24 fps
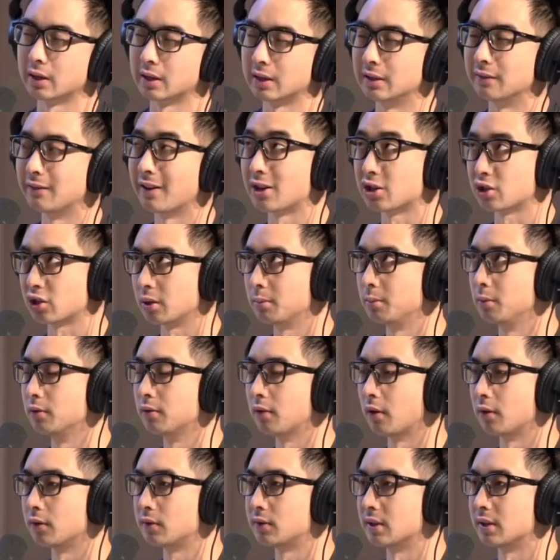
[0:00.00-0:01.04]
to eventually move
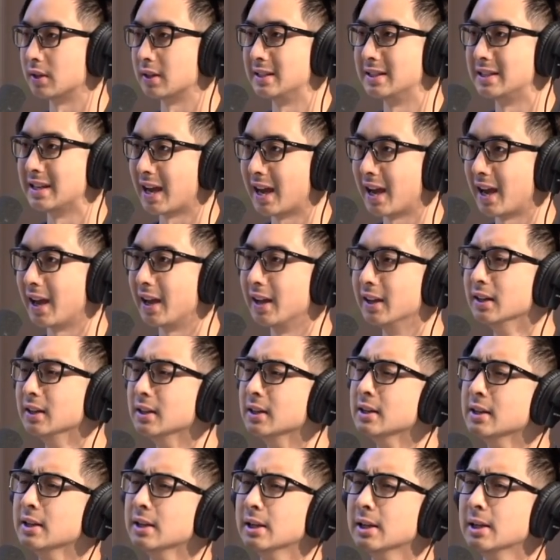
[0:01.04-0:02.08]
over to the day.
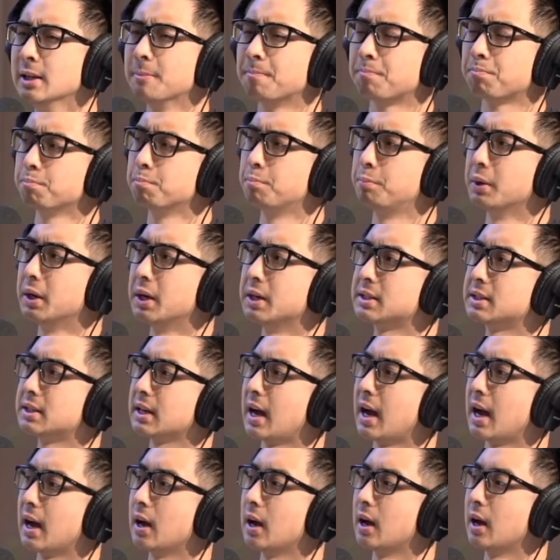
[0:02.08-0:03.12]
Mm-hmm. But
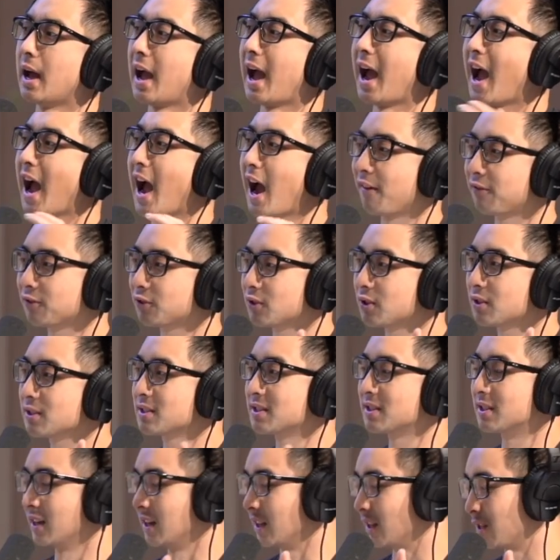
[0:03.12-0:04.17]
after
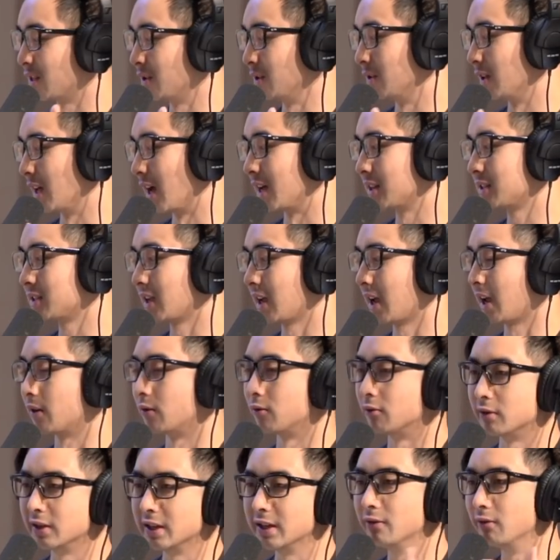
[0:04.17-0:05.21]
sitting through that
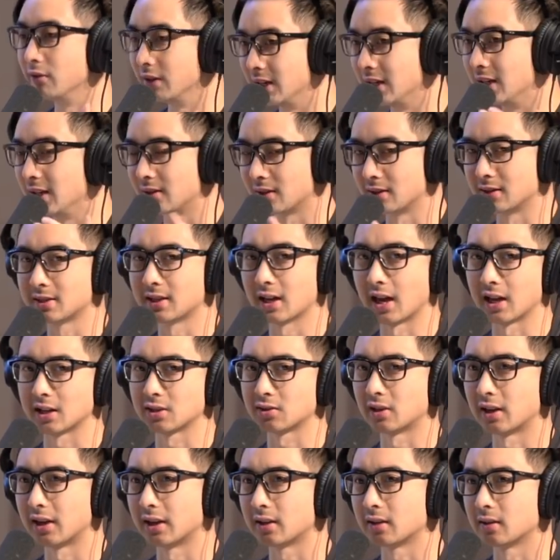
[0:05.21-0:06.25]
and rereading the text,
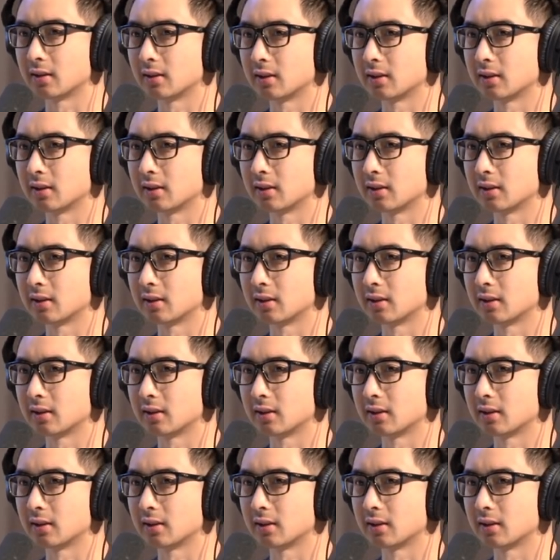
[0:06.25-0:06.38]
we're like,